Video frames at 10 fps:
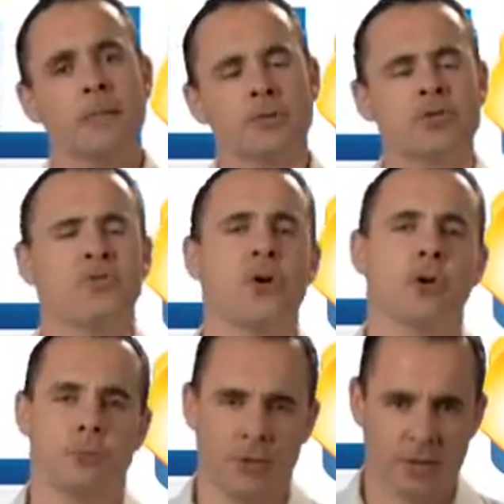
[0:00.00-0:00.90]
Put your
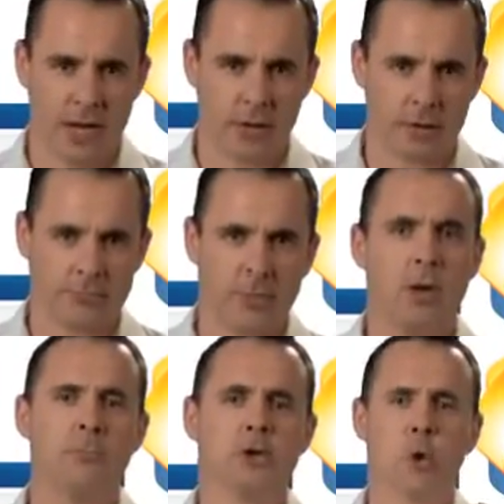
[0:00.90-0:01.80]
phone number in the header.
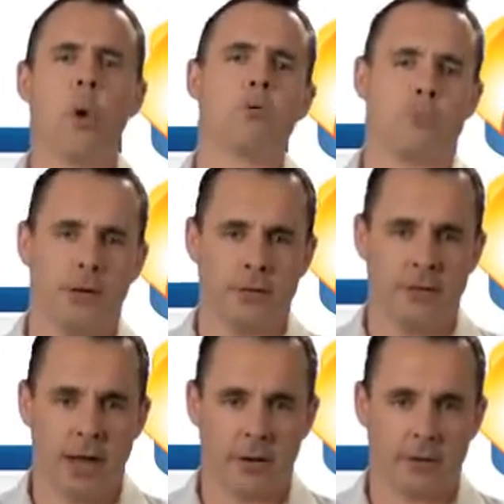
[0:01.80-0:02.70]
Put a quote button
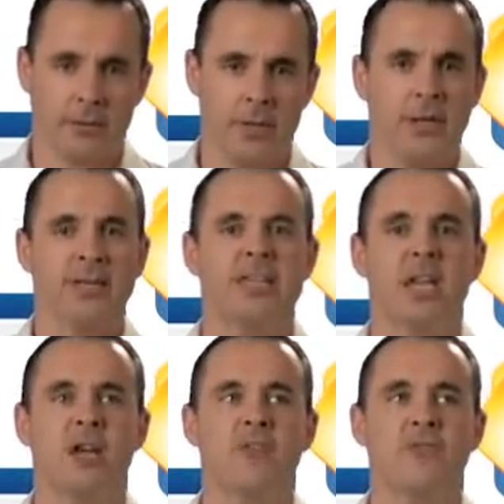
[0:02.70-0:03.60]
in the header.
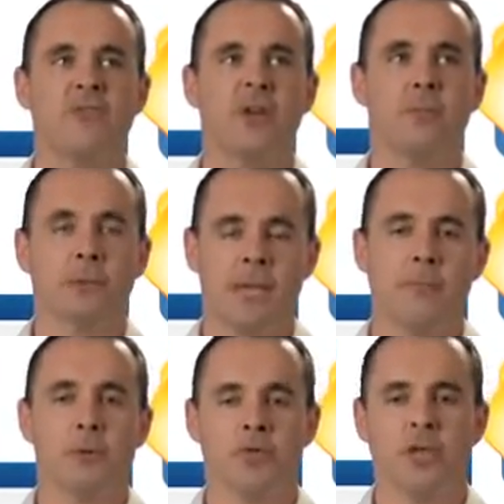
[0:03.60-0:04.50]
Give
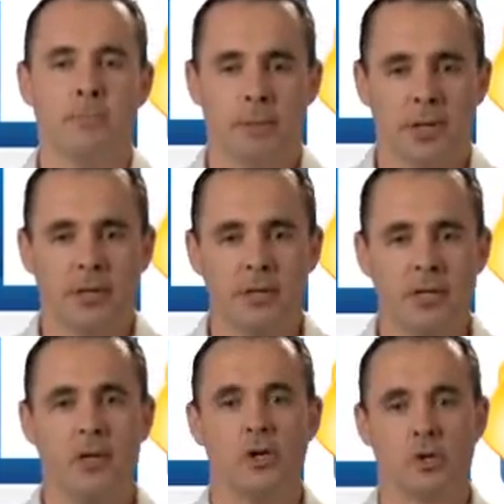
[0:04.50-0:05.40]
people the
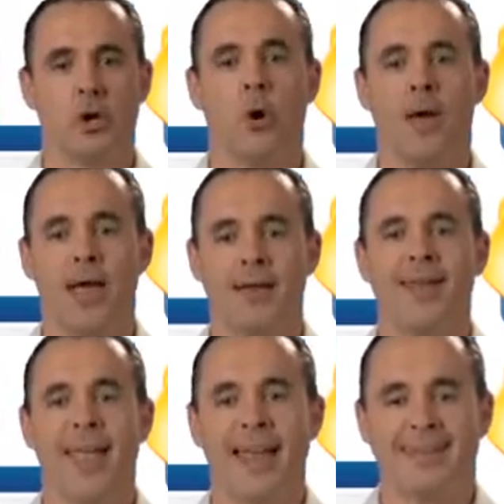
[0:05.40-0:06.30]
ability to go
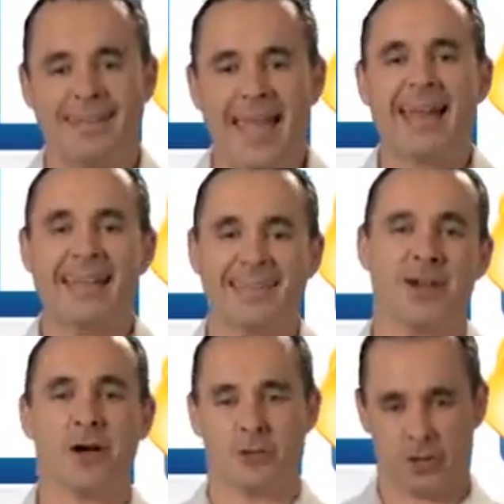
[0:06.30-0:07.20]
ahead and get in
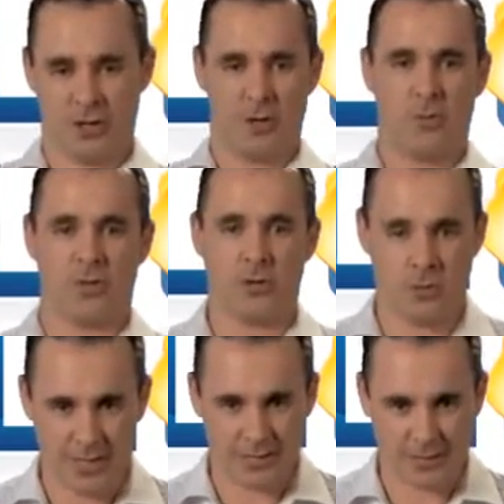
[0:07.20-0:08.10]
touch with
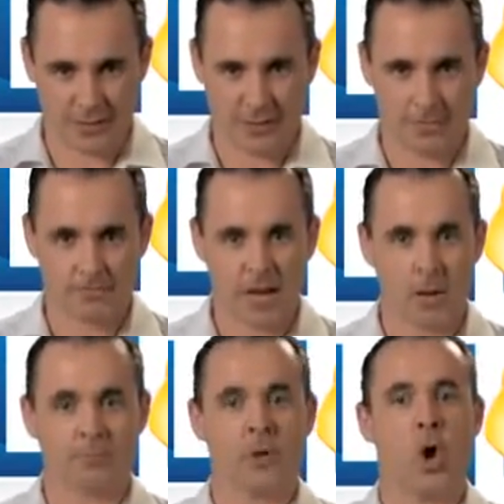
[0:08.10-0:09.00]
you easily.
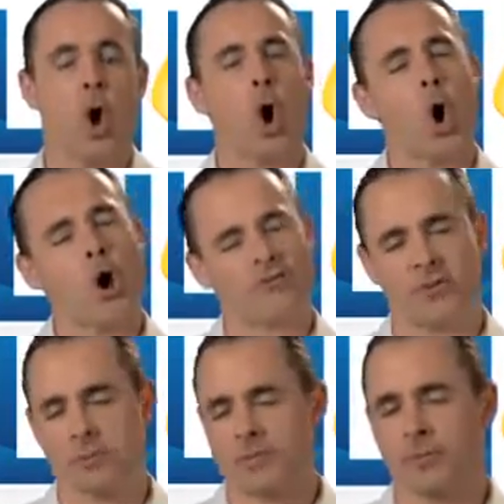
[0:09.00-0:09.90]
Now,
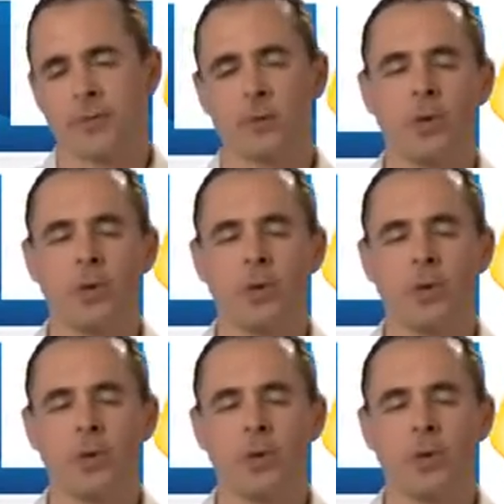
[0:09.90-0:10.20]
offer them something.